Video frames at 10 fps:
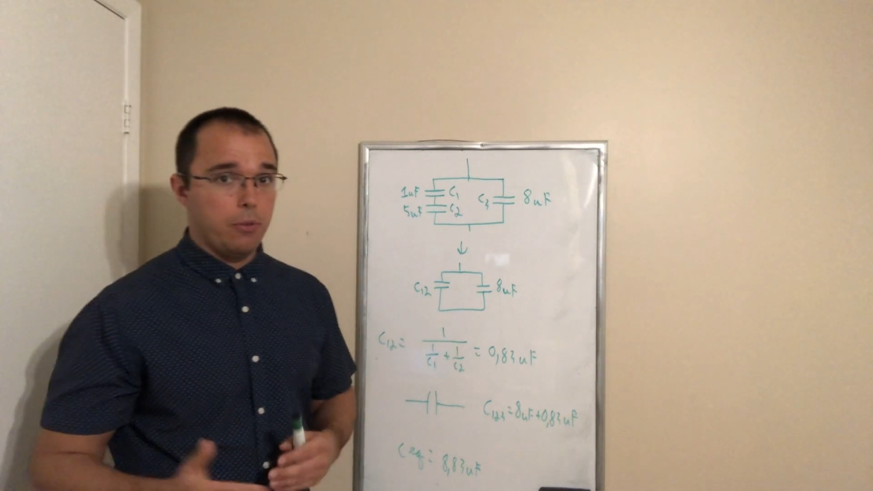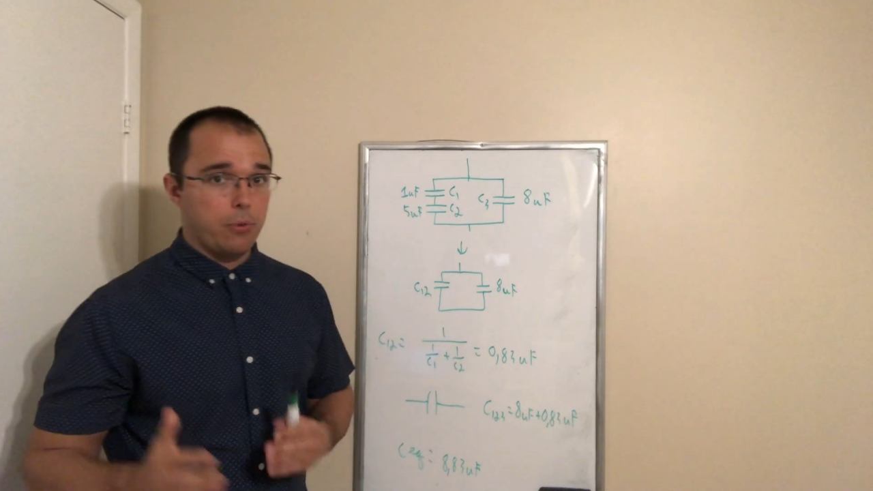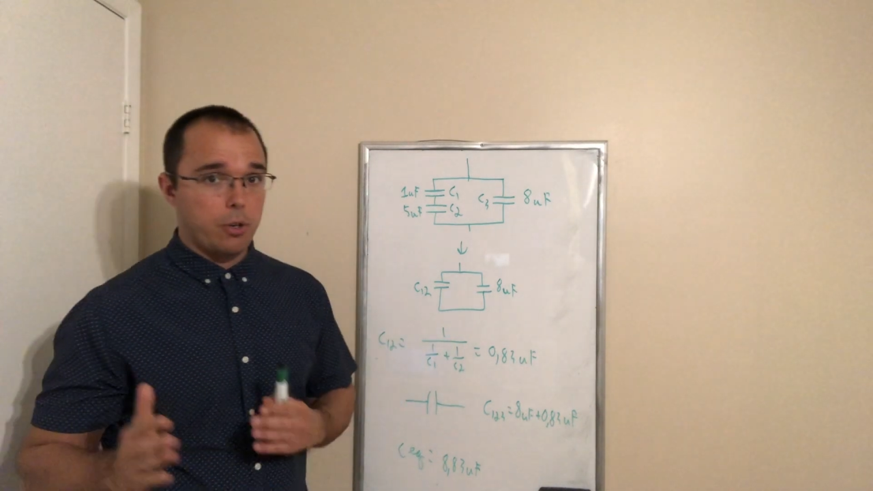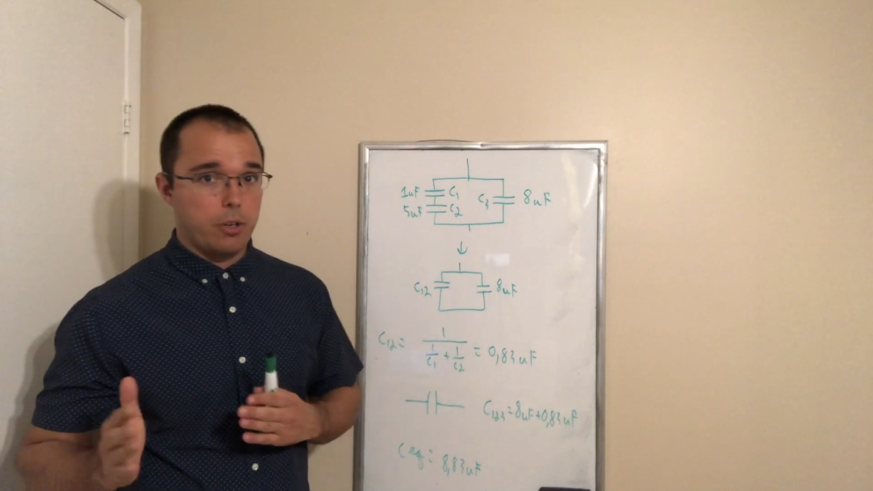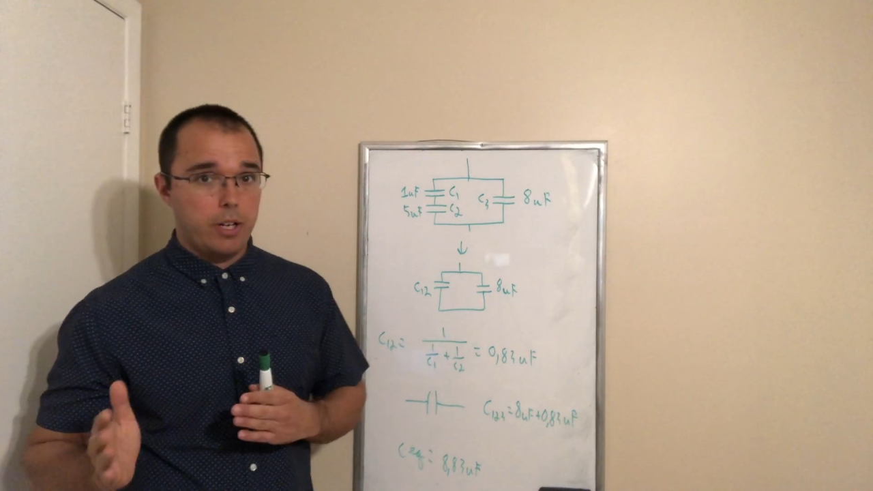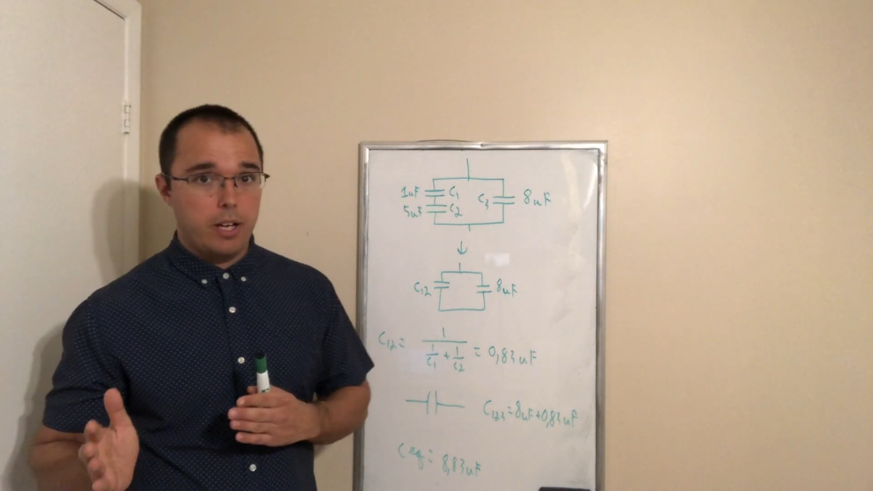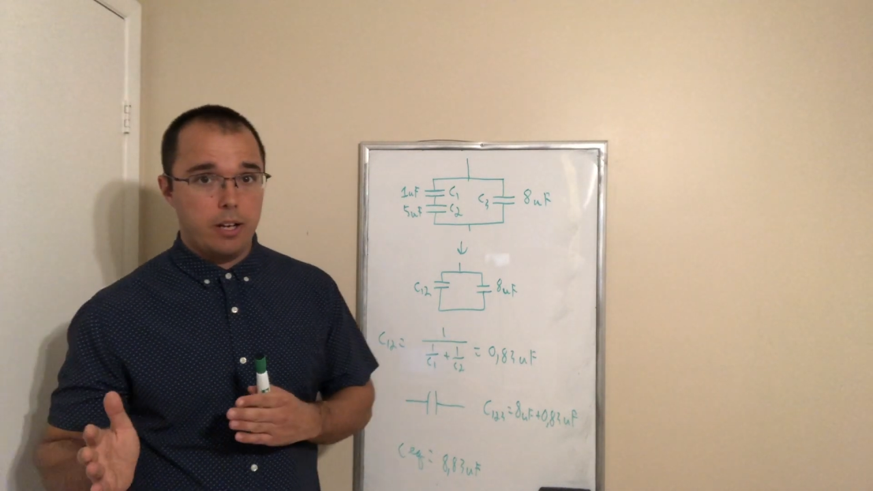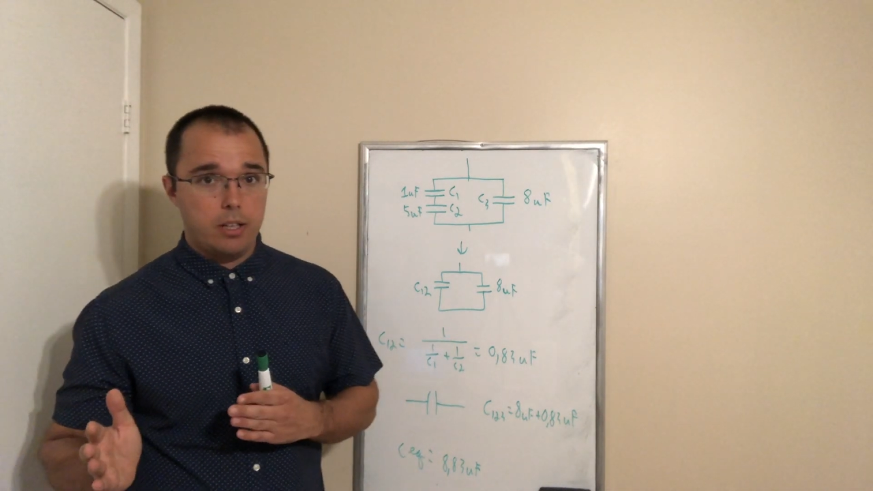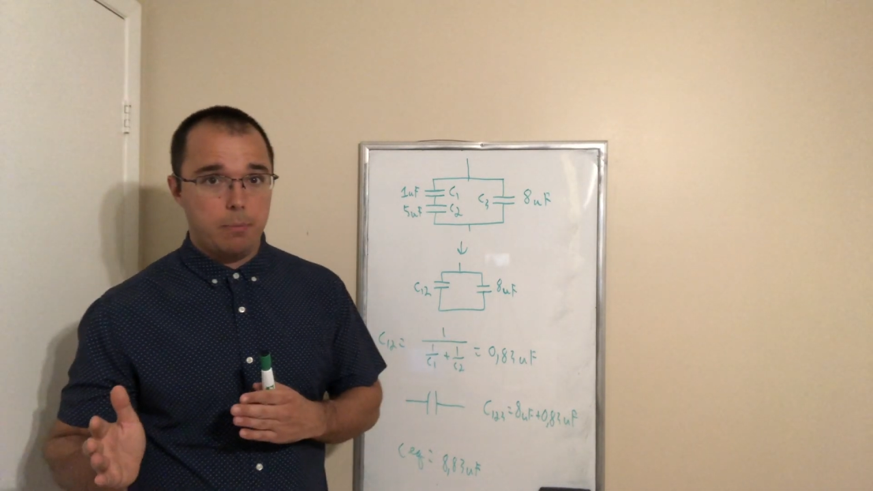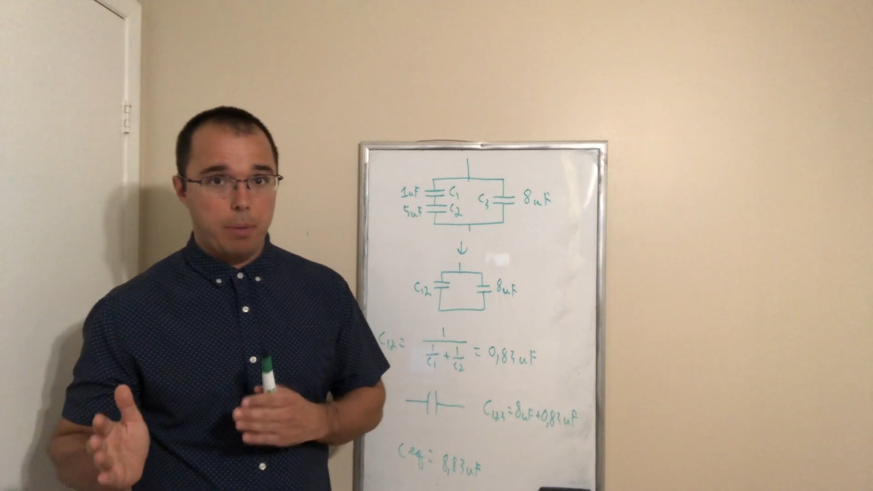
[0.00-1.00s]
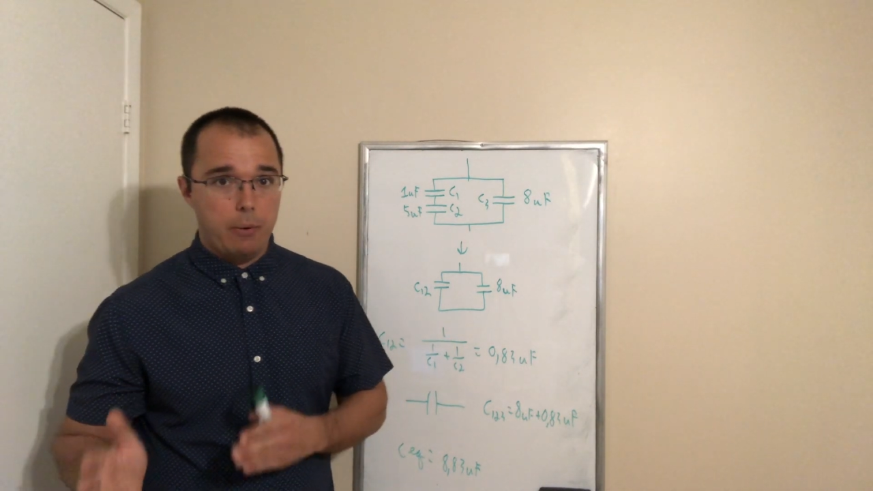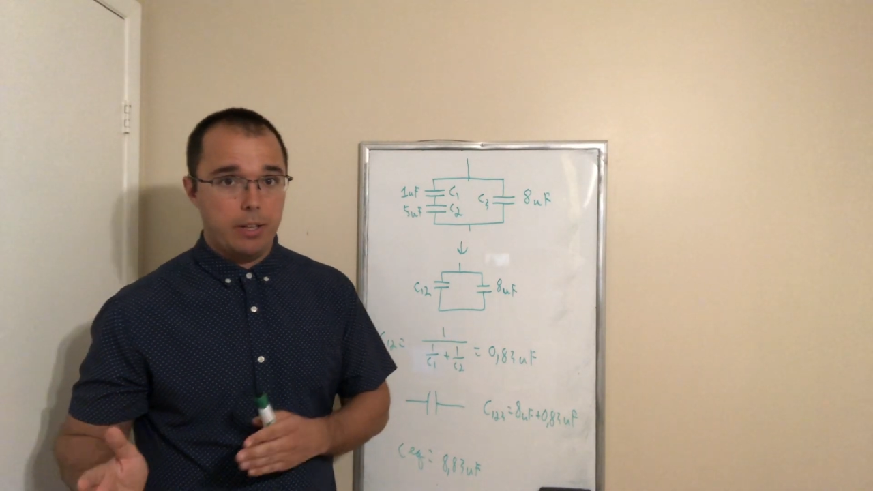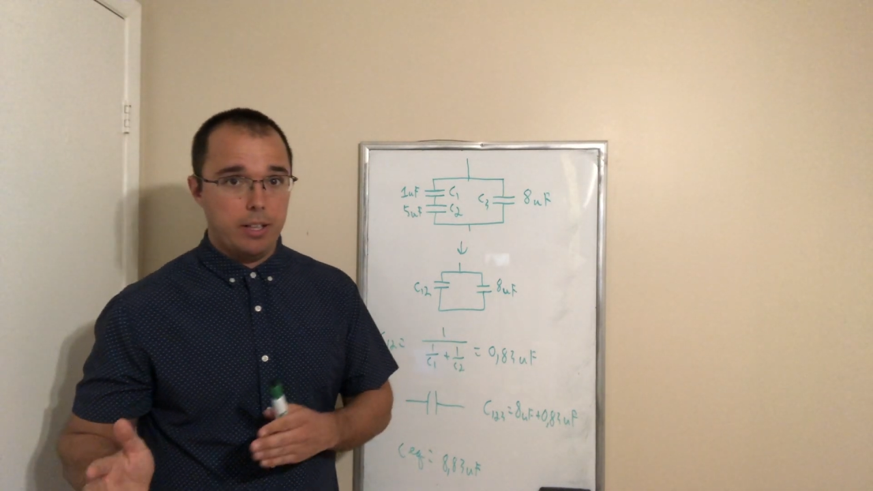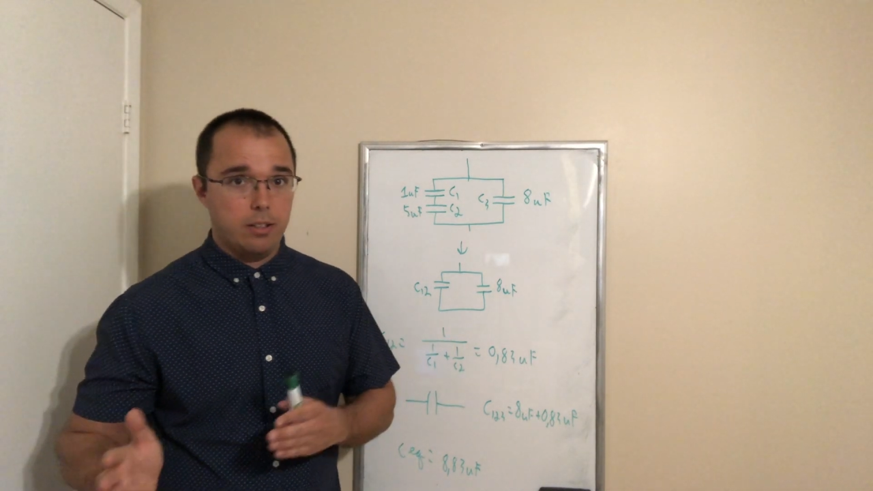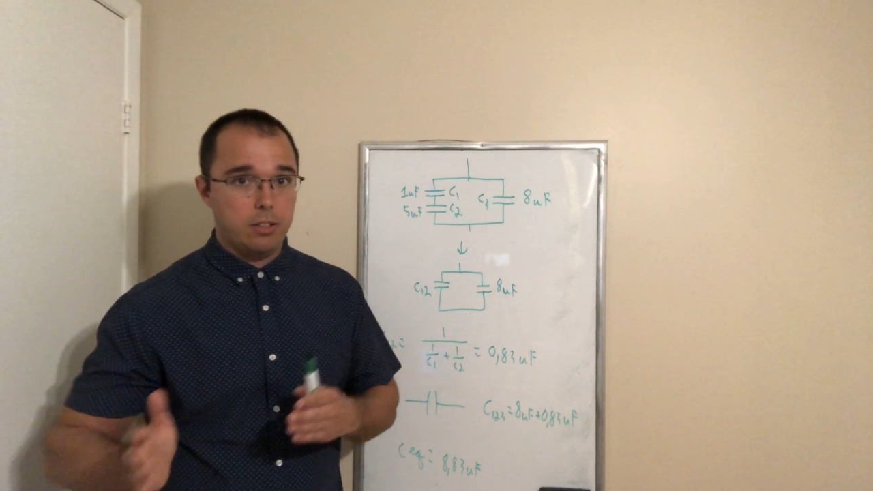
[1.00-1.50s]
for the
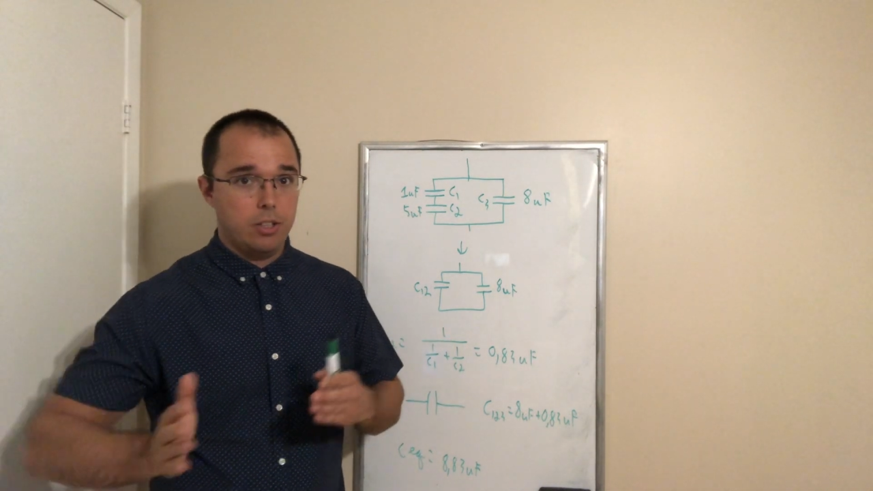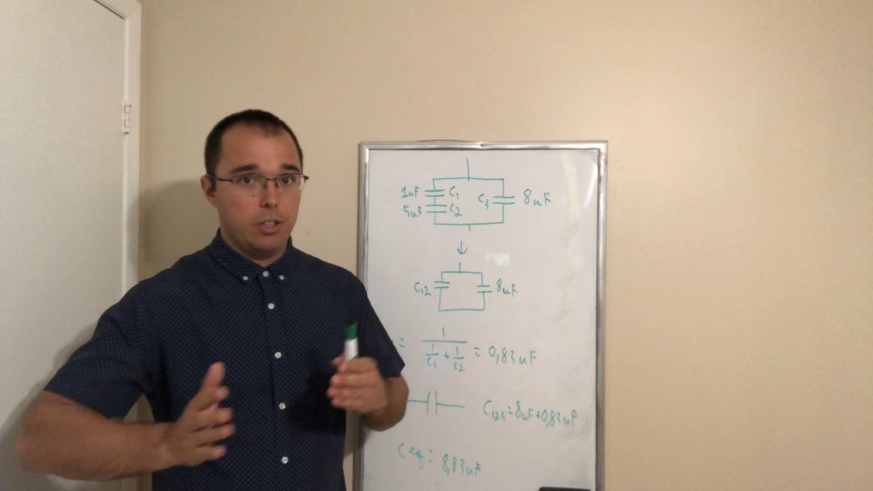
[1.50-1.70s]
parallel